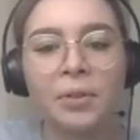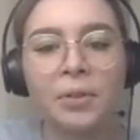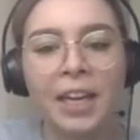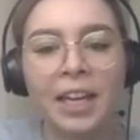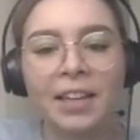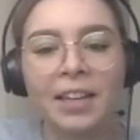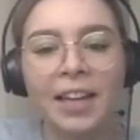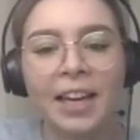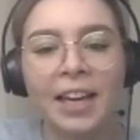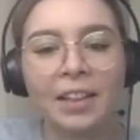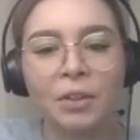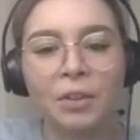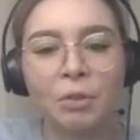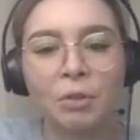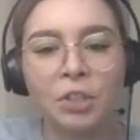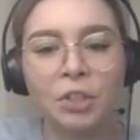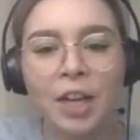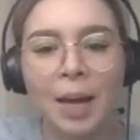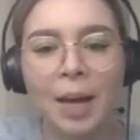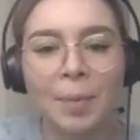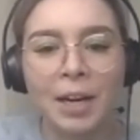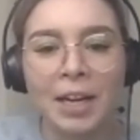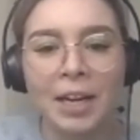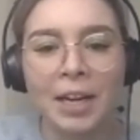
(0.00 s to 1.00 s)
in like little
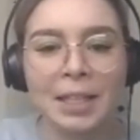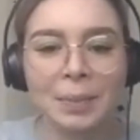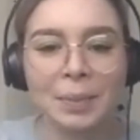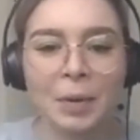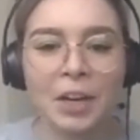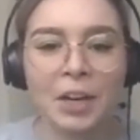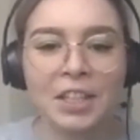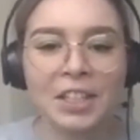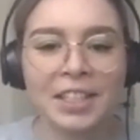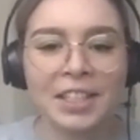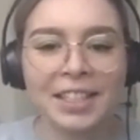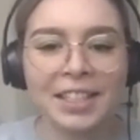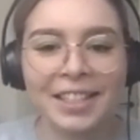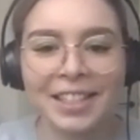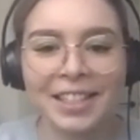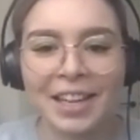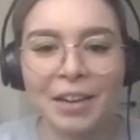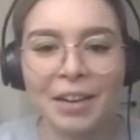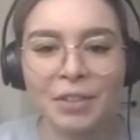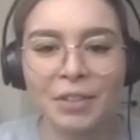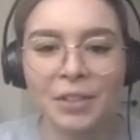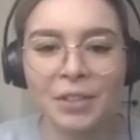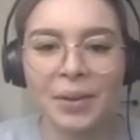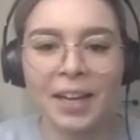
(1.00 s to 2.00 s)
Japanese words and
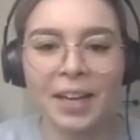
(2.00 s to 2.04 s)
stuff so I can